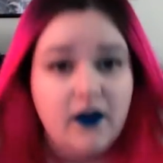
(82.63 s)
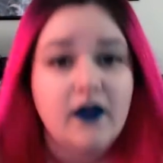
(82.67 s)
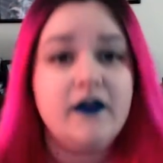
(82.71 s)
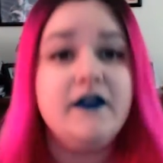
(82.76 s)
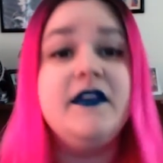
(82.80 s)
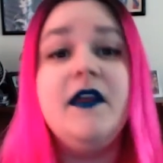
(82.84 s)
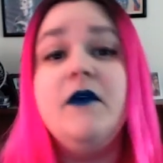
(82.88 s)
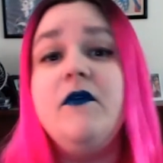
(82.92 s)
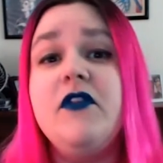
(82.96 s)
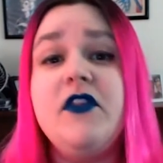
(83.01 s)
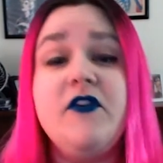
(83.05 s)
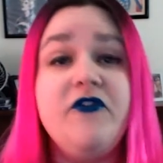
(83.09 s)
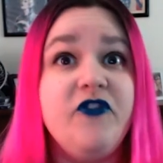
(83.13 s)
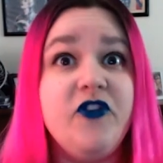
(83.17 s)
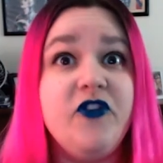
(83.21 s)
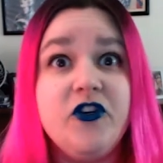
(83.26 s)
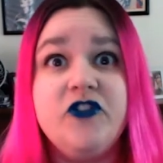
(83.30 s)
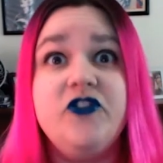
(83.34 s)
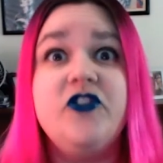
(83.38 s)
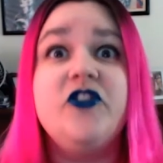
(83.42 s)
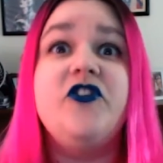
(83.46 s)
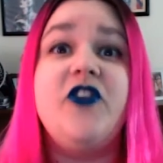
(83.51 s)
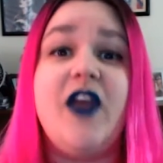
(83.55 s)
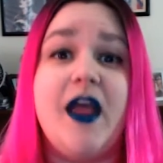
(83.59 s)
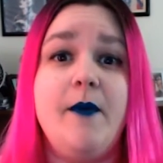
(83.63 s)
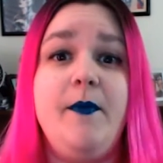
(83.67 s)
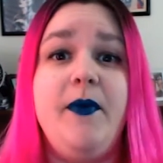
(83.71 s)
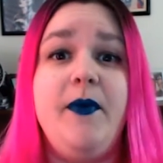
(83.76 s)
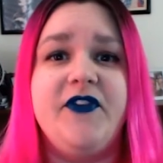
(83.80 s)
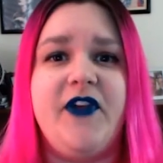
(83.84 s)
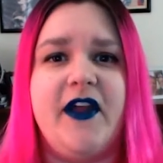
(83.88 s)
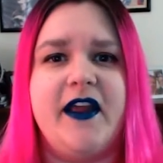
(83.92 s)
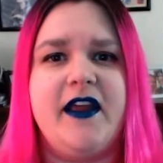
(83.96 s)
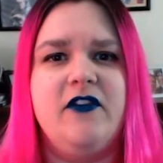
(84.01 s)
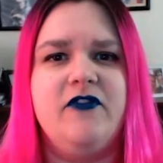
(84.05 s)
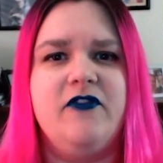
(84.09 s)
Some of the first
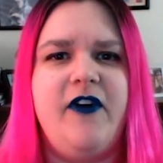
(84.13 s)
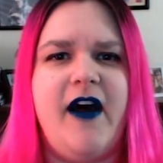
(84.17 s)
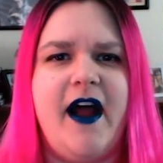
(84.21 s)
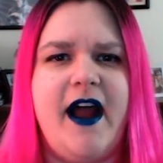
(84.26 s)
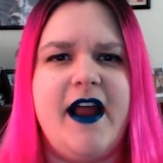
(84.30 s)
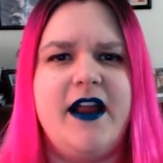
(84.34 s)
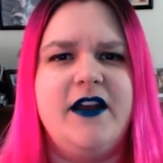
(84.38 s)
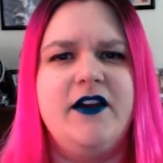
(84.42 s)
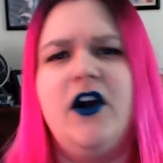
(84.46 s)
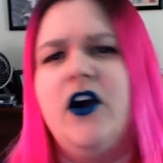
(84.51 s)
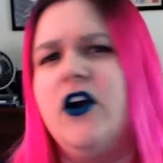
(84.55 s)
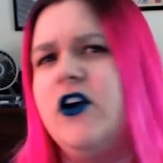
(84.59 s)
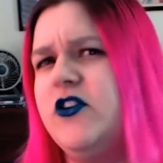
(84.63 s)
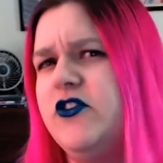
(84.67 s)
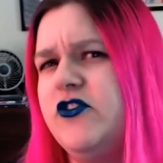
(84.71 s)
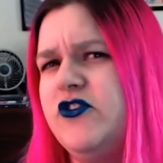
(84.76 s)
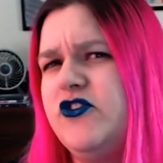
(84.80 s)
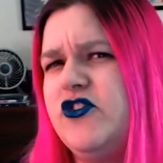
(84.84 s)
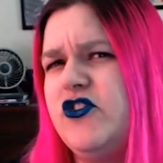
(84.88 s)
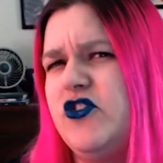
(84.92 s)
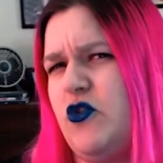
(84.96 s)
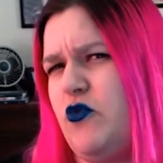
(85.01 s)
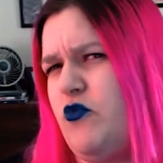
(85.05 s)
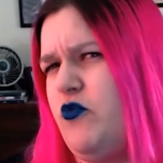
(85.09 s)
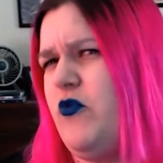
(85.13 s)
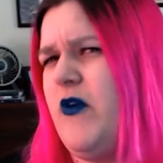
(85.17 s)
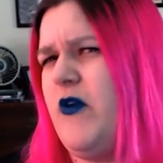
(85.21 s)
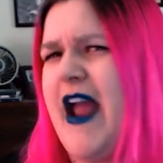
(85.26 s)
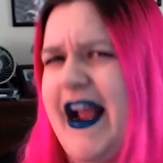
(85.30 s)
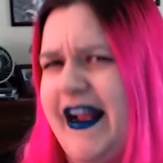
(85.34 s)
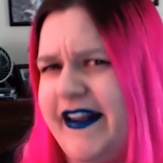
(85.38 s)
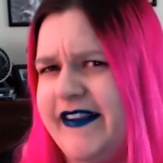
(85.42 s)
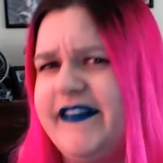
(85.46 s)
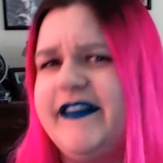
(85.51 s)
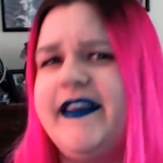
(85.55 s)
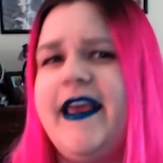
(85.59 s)
examples I can find aren't
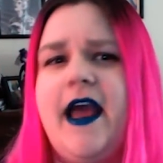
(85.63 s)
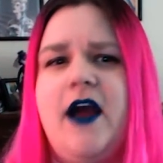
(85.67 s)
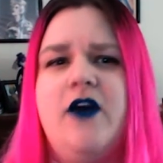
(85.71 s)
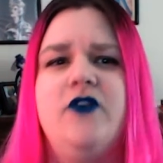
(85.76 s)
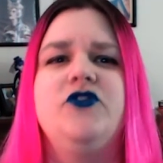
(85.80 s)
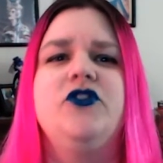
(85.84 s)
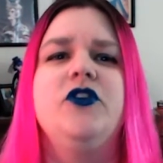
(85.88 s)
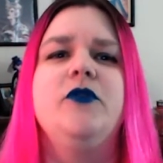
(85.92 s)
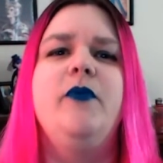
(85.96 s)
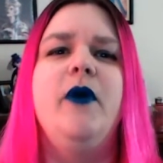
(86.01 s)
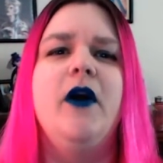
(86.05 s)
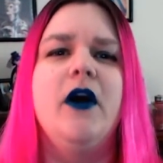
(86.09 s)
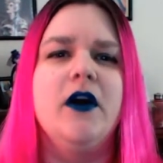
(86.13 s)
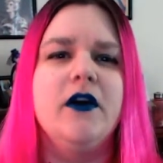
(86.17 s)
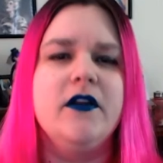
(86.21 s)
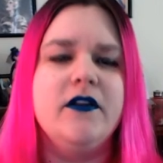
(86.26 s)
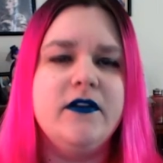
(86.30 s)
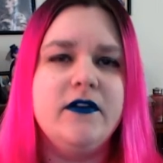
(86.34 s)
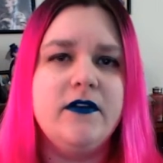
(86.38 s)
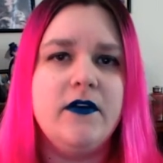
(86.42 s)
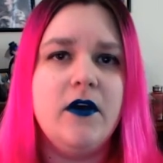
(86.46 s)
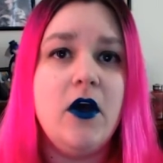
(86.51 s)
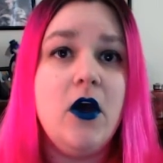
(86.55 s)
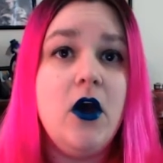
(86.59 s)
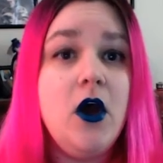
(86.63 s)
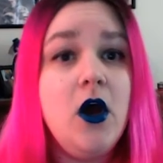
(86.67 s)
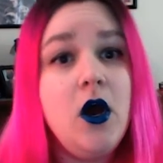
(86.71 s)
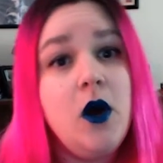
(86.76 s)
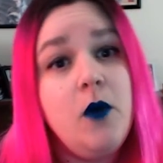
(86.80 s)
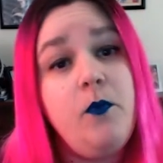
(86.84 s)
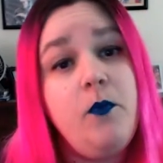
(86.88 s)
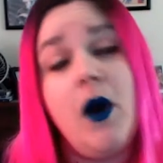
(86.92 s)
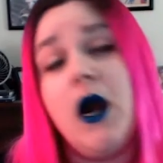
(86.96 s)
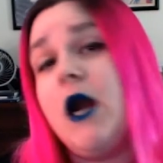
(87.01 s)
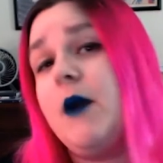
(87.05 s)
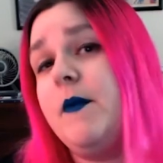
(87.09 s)
direct counterparts,
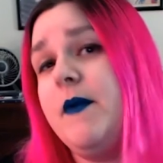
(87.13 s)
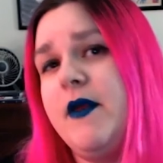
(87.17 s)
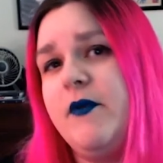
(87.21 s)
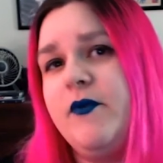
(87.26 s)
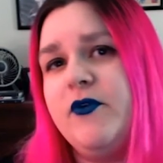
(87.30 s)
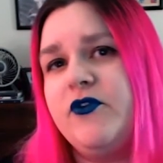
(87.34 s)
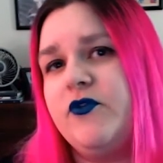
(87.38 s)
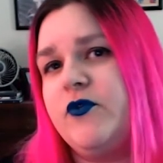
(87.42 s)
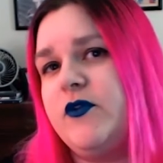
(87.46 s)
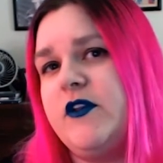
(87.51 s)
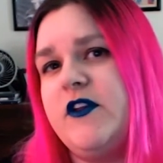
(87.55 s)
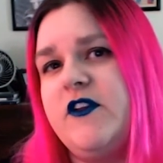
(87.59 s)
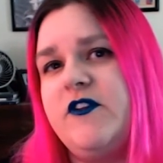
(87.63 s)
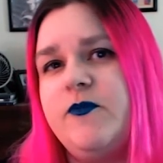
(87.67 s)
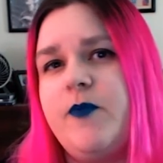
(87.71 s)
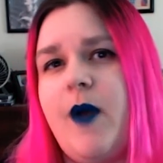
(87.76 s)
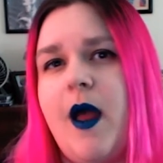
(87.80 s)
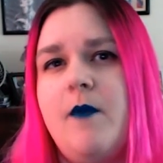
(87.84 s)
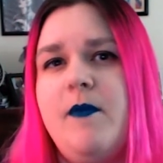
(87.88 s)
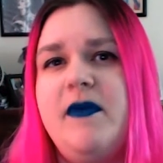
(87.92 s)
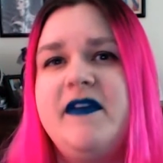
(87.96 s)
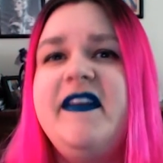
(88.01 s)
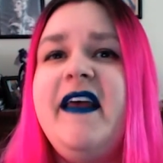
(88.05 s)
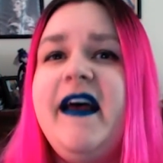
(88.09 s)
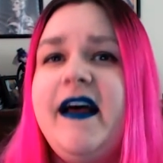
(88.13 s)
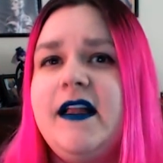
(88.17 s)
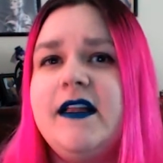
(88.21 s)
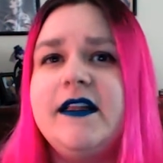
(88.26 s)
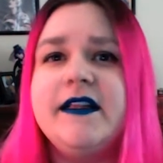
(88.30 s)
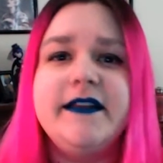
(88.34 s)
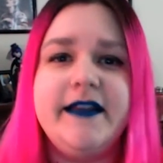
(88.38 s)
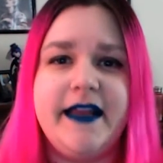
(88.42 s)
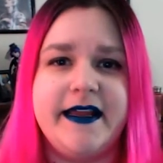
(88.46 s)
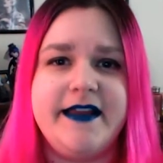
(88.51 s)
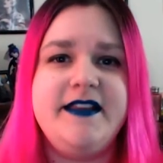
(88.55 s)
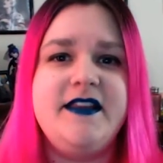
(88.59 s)
Barbie was released by Mattel
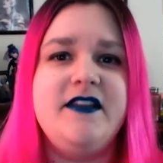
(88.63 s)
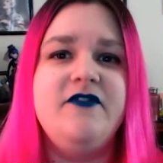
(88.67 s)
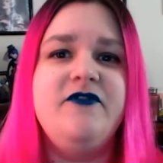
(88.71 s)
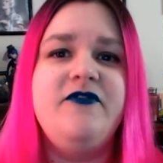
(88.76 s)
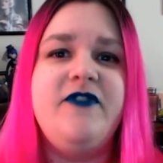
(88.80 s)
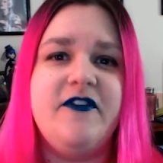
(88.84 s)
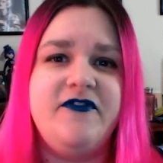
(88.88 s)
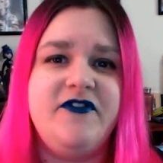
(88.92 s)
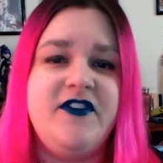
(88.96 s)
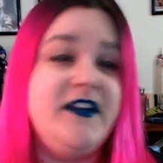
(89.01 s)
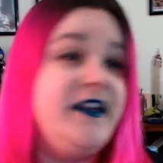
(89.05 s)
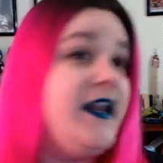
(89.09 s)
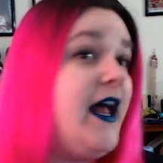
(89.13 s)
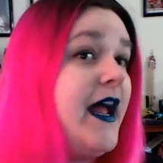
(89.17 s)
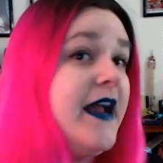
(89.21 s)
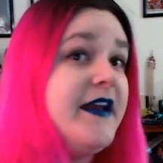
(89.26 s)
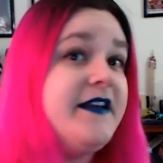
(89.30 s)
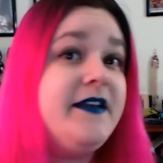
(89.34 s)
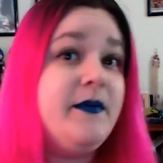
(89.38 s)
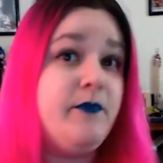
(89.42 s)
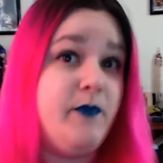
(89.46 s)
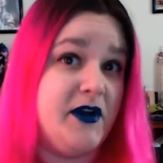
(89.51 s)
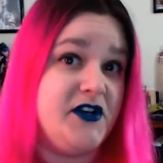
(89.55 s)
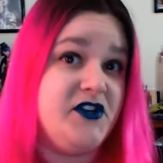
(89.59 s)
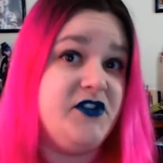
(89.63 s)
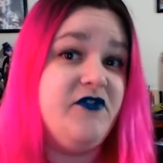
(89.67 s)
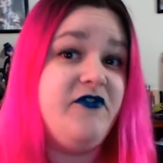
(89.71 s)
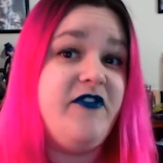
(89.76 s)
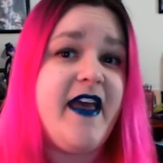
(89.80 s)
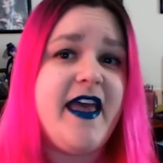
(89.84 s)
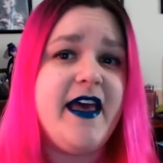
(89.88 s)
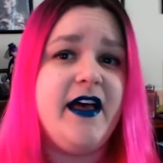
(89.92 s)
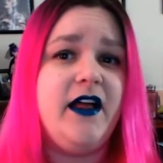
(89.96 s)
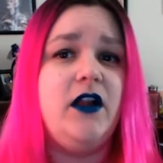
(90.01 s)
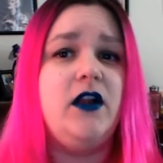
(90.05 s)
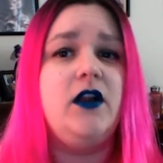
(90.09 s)
in 1959 to much
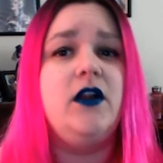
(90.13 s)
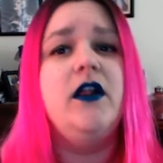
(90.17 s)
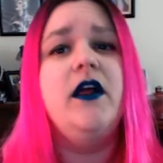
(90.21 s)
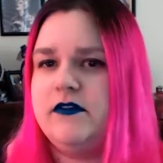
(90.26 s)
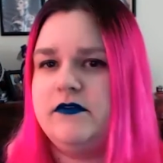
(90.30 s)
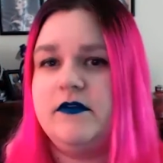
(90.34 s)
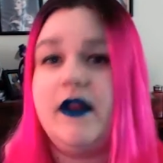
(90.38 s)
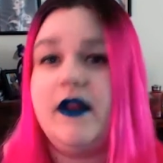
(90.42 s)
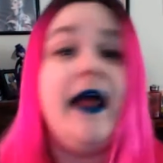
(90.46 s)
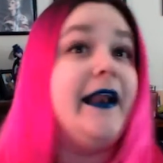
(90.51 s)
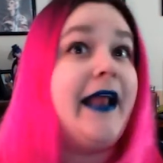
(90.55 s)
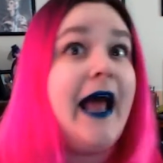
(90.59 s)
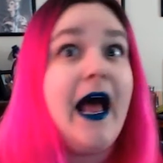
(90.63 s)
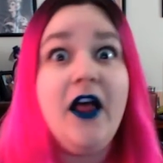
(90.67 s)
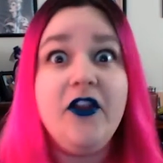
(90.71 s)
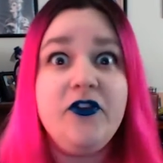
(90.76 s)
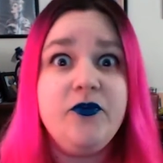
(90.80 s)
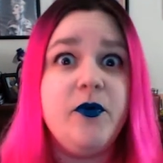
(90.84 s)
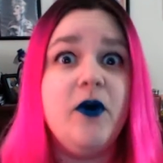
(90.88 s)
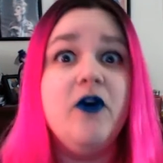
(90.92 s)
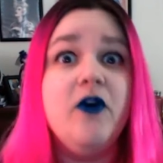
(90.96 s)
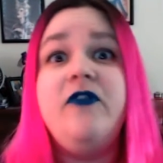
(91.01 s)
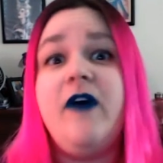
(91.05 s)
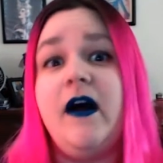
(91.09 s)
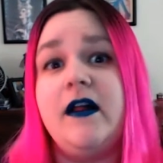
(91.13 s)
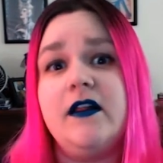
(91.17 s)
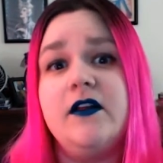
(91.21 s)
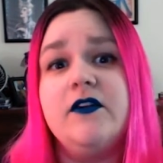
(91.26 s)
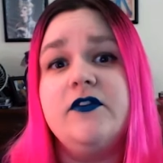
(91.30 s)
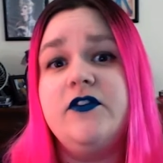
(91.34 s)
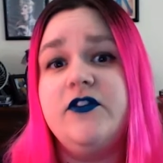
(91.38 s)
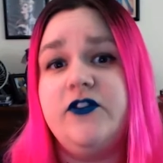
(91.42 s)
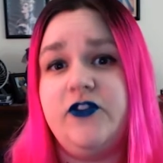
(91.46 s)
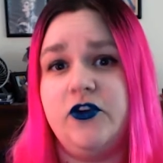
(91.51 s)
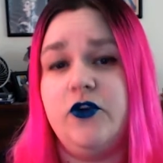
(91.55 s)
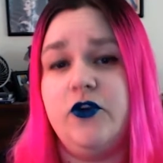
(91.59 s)
avail, and Hasbro
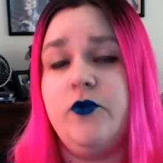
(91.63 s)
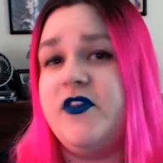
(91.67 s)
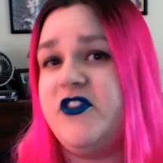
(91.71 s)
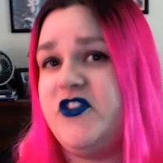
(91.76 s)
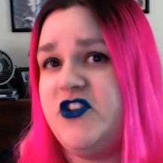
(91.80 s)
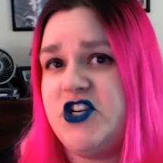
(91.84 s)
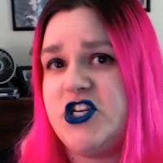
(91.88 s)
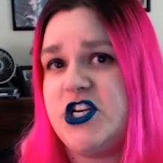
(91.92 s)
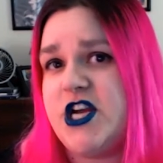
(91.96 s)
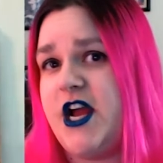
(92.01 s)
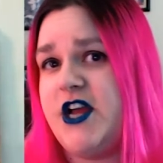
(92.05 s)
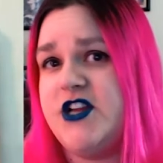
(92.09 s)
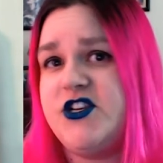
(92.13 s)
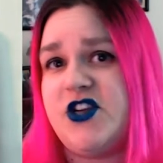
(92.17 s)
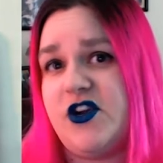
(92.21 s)
followed suit with G.I.